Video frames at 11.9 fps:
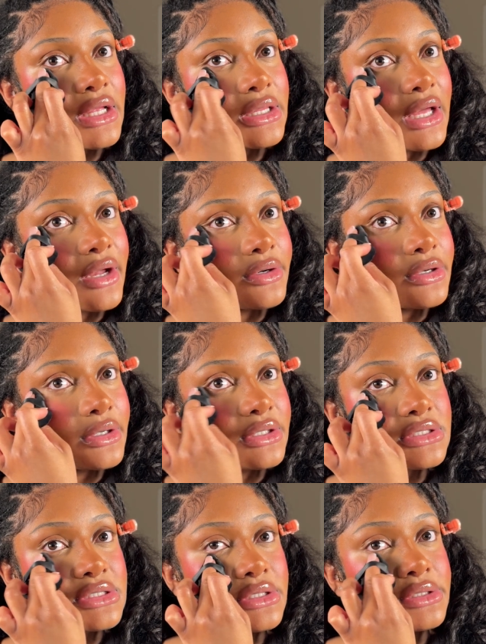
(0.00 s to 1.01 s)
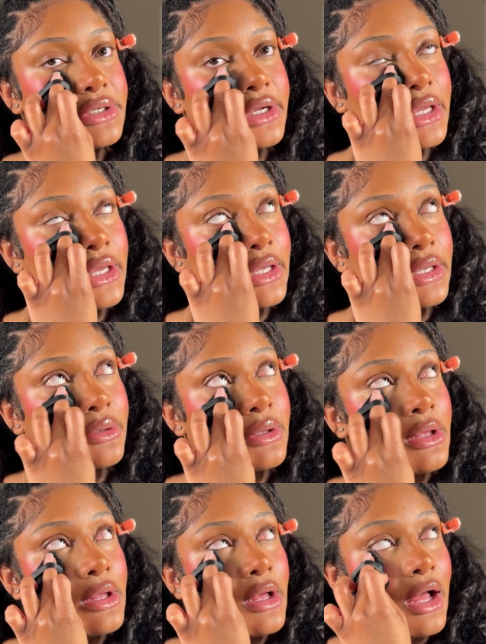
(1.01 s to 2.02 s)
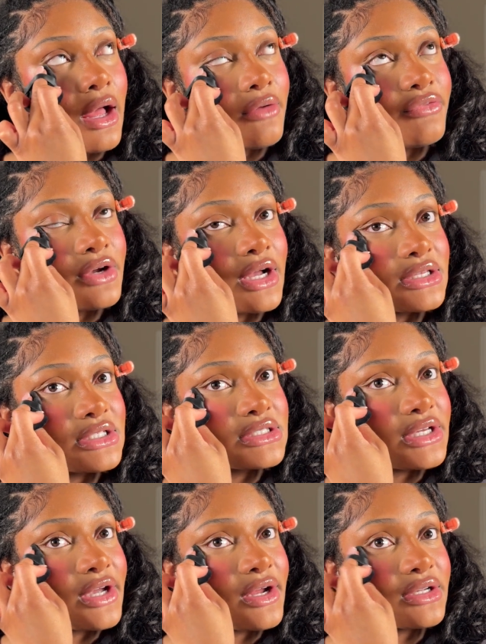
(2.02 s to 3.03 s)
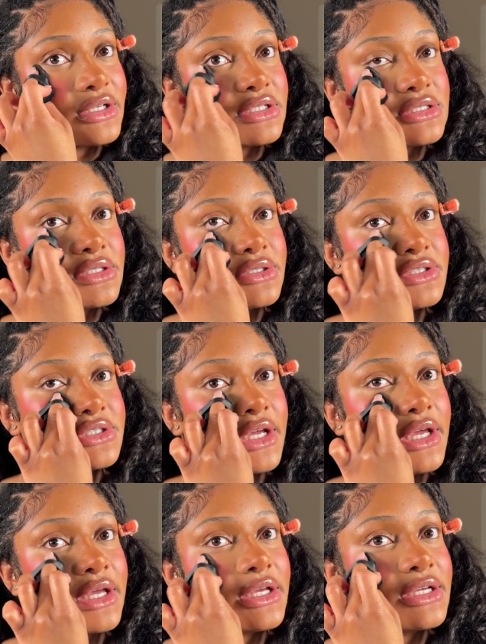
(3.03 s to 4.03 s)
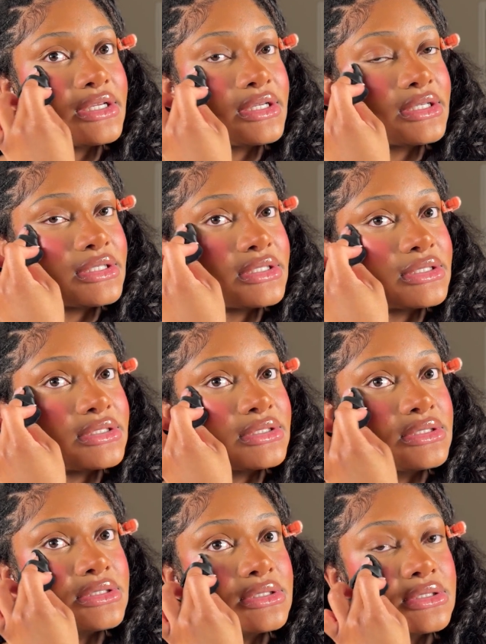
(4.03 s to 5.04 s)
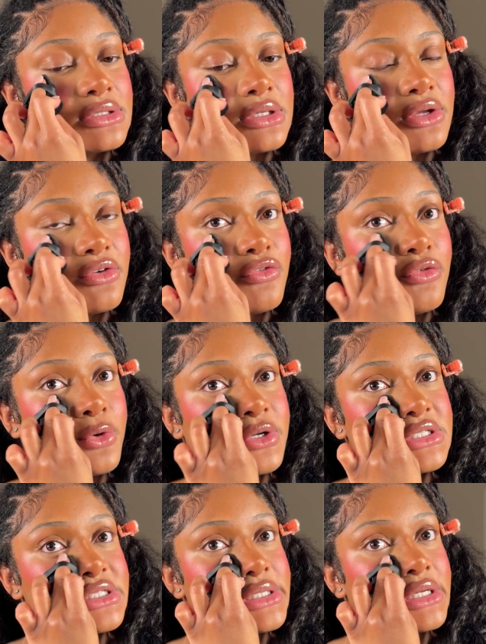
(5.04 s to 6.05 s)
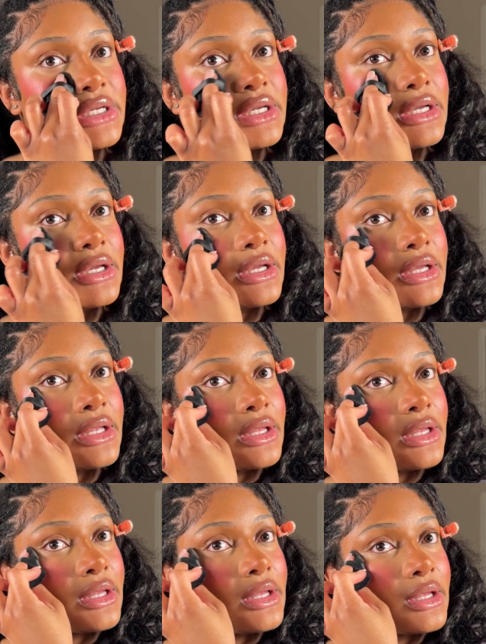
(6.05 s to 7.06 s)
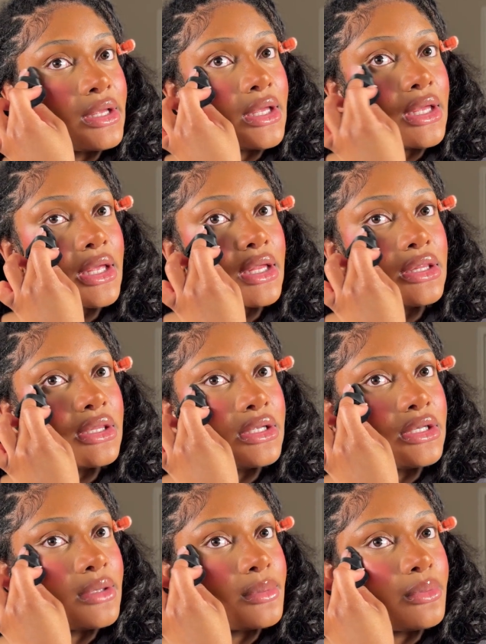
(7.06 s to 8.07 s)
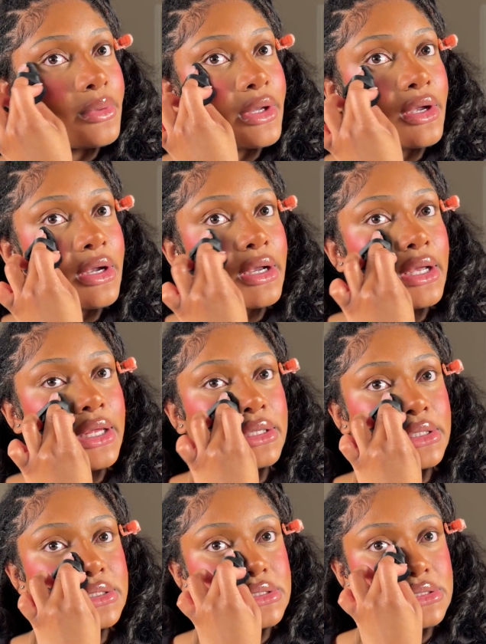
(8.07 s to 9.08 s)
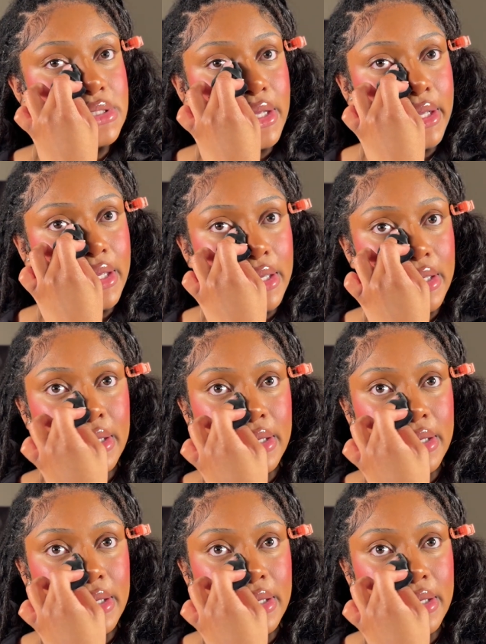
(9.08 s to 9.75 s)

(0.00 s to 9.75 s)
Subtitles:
Lauder concealer, and I forgot to tell y'all the concealer shade. It is 4C in the double wear, and this is like